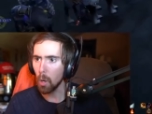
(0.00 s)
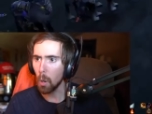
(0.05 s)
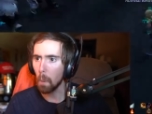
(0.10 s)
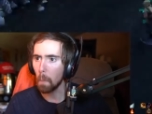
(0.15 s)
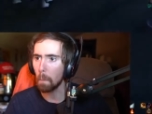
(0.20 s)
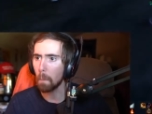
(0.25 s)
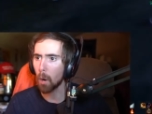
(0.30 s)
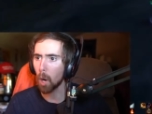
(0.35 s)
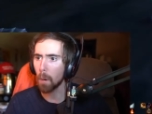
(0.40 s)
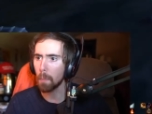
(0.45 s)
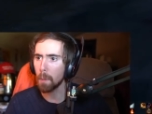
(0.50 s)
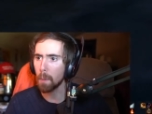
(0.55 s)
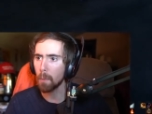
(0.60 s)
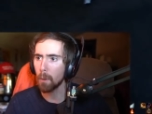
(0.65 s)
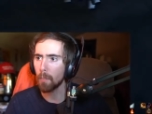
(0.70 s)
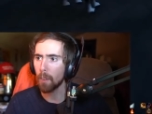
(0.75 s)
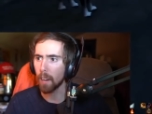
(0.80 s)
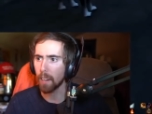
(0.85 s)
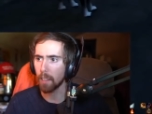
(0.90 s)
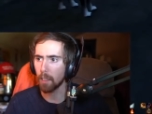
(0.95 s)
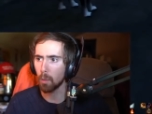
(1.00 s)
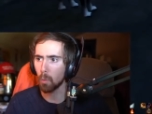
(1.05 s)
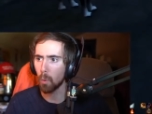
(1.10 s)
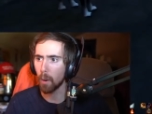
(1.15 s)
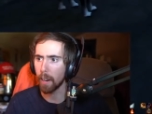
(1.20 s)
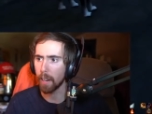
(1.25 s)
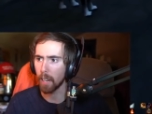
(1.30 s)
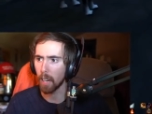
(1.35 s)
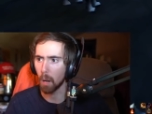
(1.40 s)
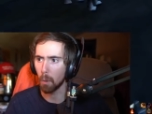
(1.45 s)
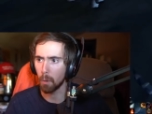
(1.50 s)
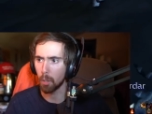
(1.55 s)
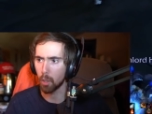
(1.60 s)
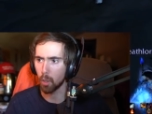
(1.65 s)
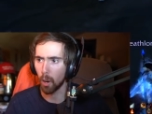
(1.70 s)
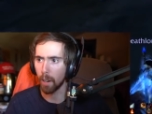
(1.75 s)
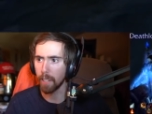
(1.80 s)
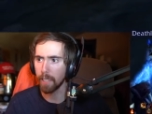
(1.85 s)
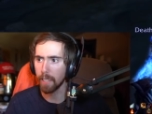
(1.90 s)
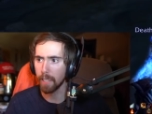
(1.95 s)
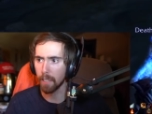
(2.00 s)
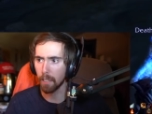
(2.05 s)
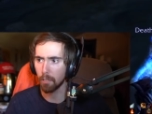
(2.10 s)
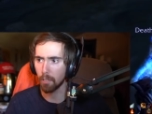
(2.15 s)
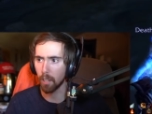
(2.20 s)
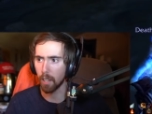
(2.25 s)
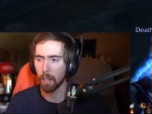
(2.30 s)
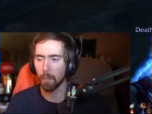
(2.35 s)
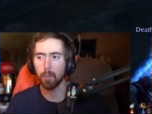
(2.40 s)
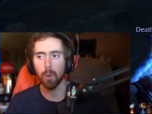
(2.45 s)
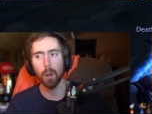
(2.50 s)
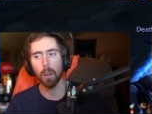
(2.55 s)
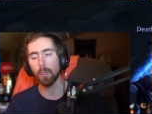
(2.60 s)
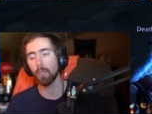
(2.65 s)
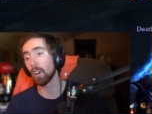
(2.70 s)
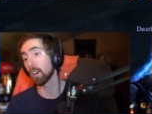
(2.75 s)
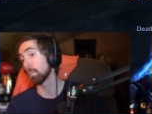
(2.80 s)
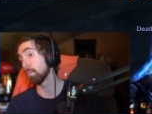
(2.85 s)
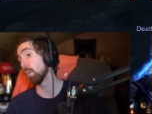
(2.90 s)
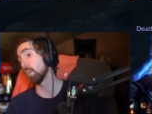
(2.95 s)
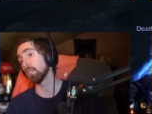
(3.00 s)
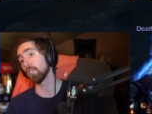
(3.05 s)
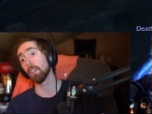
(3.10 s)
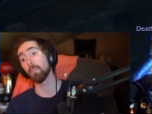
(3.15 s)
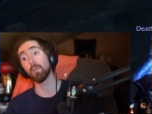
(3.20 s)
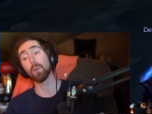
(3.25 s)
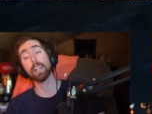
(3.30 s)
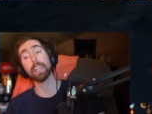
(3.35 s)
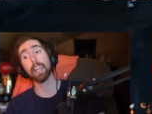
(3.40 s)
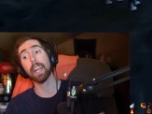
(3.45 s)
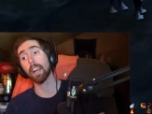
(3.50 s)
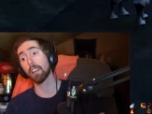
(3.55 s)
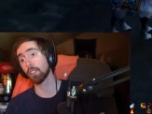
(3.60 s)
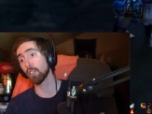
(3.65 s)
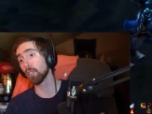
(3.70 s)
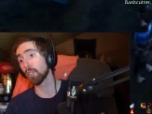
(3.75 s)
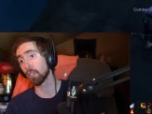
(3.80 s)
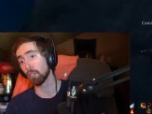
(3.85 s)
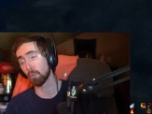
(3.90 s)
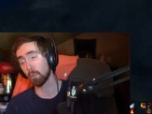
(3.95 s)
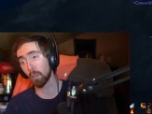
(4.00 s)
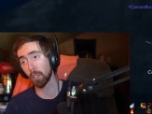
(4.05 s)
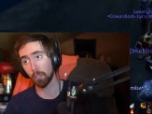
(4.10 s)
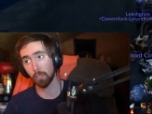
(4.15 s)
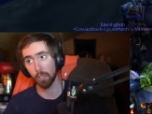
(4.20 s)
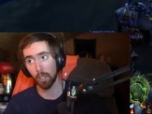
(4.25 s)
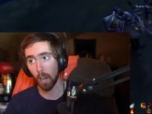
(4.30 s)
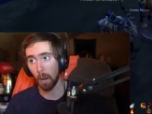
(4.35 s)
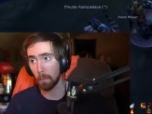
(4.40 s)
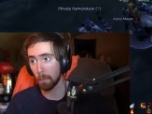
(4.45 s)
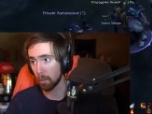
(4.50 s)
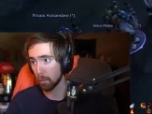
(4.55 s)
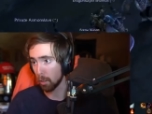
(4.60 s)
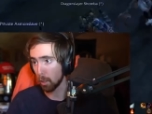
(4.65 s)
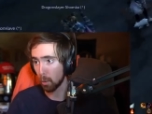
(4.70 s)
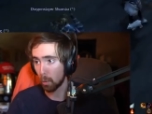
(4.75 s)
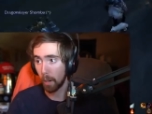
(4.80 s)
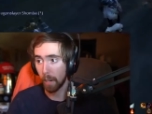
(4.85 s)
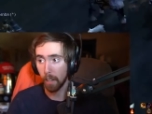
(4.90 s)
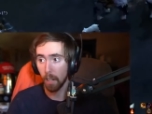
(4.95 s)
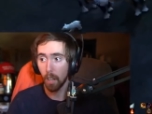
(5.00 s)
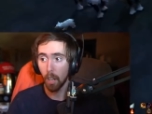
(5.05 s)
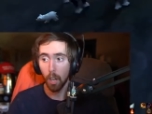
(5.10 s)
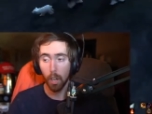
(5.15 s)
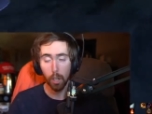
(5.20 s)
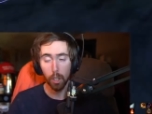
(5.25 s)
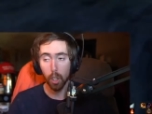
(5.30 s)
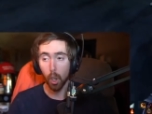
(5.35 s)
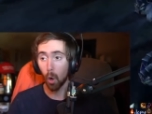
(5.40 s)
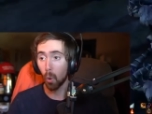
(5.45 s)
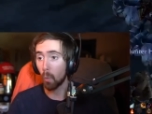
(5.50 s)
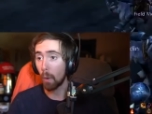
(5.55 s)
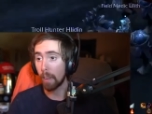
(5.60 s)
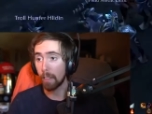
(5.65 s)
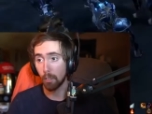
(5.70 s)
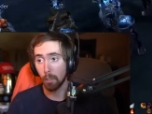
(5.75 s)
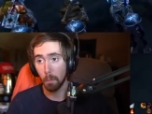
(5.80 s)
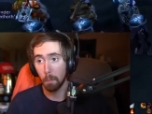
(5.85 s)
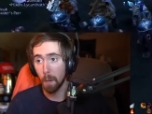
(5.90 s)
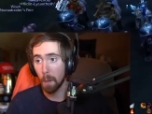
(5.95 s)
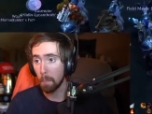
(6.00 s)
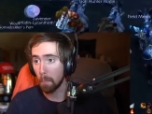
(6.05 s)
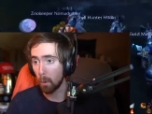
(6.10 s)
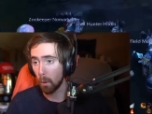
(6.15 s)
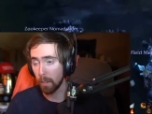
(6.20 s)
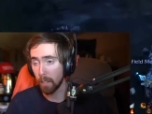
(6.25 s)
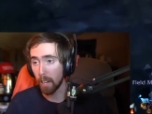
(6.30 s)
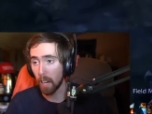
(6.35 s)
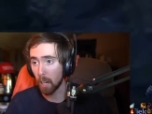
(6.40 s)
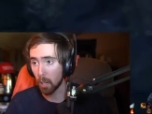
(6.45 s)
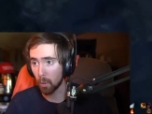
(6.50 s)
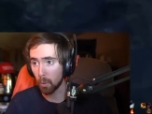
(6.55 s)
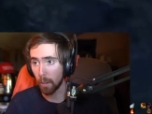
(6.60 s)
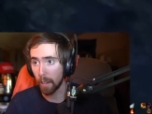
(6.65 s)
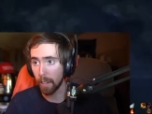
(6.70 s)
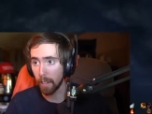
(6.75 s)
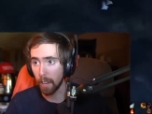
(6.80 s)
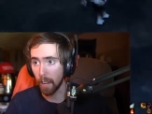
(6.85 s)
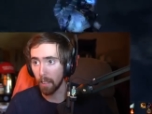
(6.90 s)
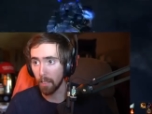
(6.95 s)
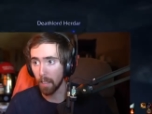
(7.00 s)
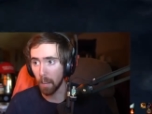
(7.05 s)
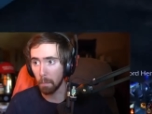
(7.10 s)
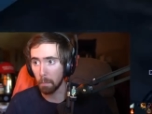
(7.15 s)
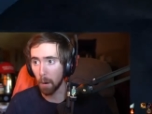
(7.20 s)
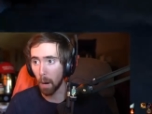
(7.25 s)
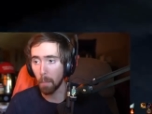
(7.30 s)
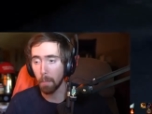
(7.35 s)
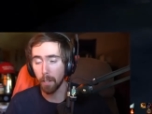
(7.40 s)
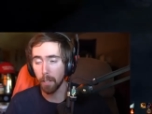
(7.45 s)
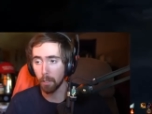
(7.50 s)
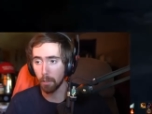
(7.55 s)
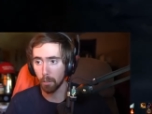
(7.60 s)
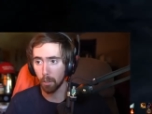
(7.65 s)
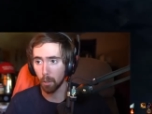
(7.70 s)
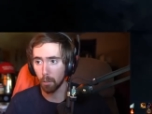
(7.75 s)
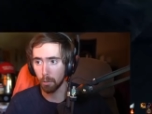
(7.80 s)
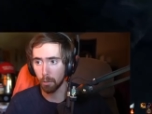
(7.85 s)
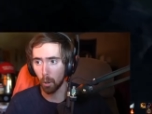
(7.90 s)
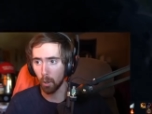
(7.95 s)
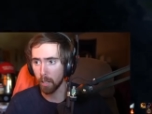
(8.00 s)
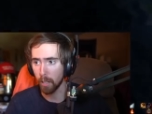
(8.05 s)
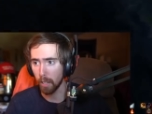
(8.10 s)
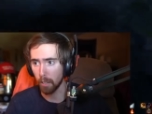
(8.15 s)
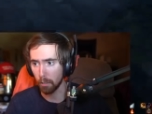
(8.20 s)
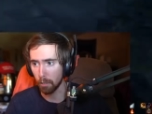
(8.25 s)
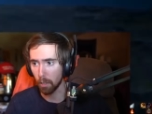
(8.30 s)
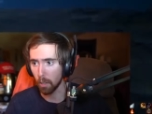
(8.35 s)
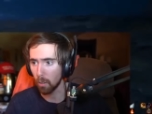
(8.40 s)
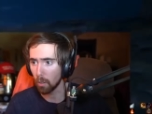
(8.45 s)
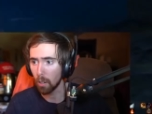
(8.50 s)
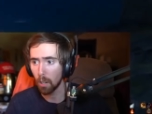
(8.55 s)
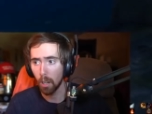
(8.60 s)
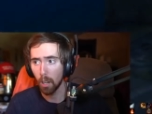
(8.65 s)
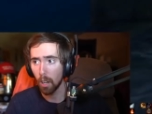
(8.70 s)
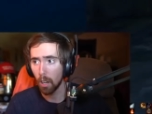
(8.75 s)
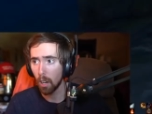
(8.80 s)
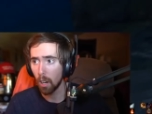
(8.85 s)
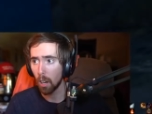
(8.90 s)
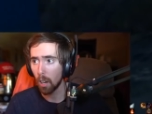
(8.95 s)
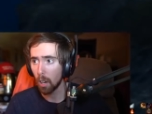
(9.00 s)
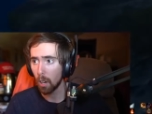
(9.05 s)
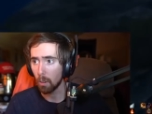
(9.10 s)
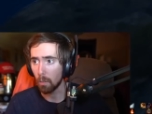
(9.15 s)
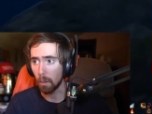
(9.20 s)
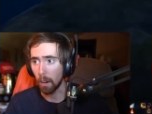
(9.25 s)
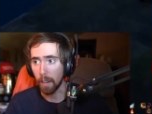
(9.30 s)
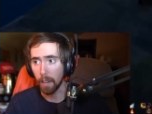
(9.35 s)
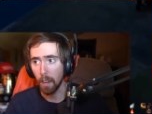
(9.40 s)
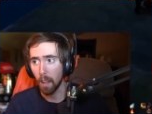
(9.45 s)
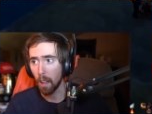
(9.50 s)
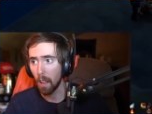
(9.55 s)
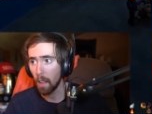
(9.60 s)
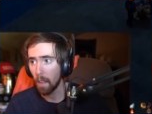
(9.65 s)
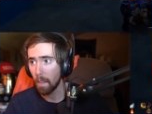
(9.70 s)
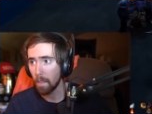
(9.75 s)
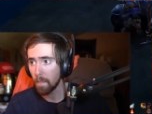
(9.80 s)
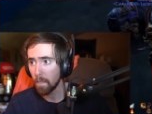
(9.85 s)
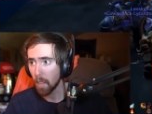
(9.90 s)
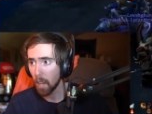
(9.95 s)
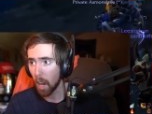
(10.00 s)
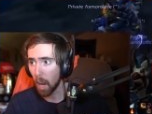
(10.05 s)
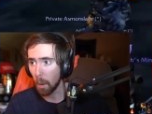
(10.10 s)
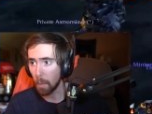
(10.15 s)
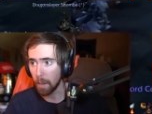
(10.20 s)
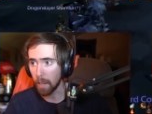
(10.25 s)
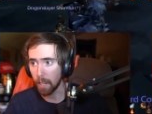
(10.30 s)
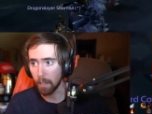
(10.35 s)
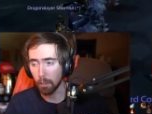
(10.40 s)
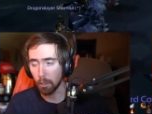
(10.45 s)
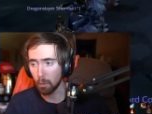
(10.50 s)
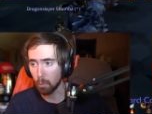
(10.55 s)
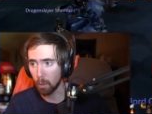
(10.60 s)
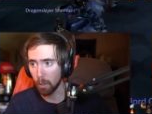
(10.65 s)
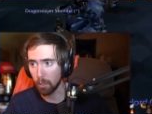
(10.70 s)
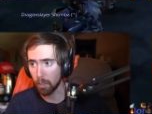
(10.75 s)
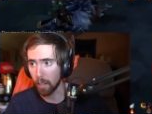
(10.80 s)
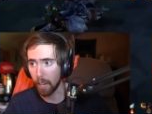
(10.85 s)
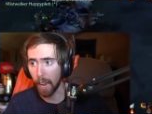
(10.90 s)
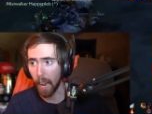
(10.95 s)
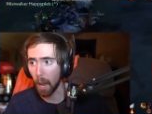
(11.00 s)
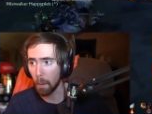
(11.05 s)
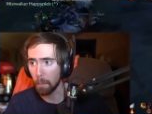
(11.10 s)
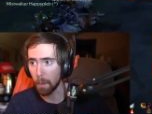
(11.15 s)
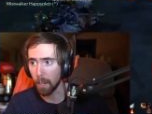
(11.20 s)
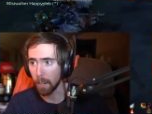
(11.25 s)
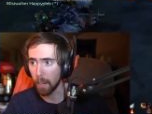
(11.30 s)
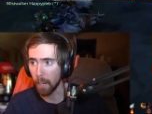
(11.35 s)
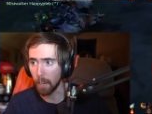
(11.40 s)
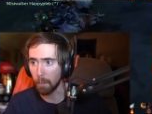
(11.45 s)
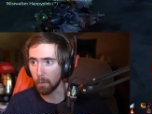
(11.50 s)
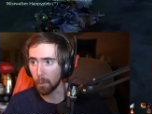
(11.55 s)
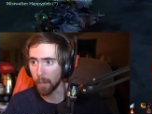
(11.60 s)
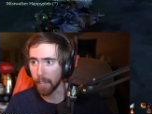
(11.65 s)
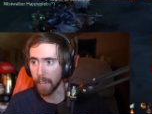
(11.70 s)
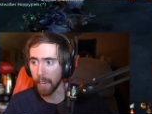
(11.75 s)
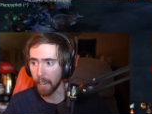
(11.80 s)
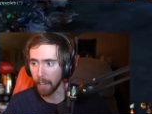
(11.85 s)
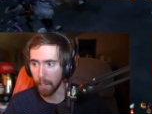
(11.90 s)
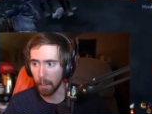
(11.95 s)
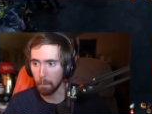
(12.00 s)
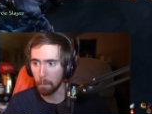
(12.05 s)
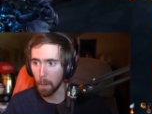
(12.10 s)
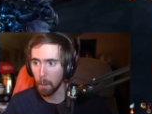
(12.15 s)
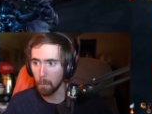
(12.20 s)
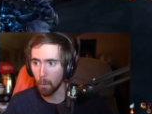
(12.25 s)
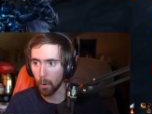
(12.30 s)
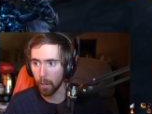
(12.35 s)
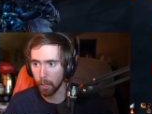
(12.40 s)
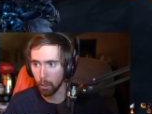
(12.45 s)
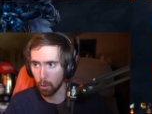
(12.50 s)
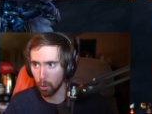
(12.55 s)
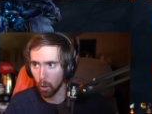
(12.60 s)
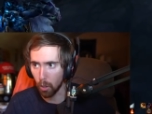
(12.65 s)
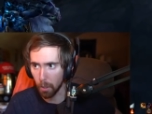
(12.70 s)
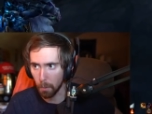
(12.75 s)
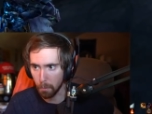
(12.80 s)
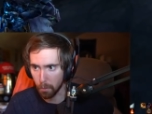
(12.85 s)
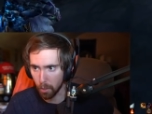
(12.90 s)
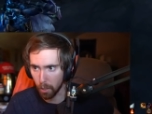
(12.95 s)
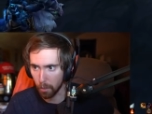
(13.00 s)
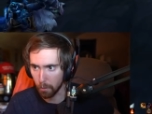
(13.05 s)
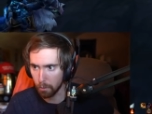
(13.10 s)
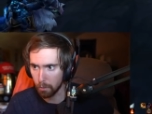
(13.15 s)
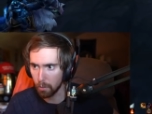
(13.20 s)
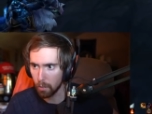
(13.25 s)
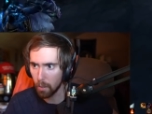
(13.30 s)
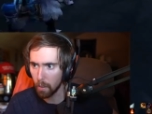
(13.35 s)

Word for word: Barbie, move out of the way. Oh, we're trying to get this done. If eh, look, boys, if we can't do this, we're just gonna. I'm just gonna go rate some people in Dalaran, and then probably just go start ESO, right? I mean, this is what's gonna happen if we can't have people control themselves.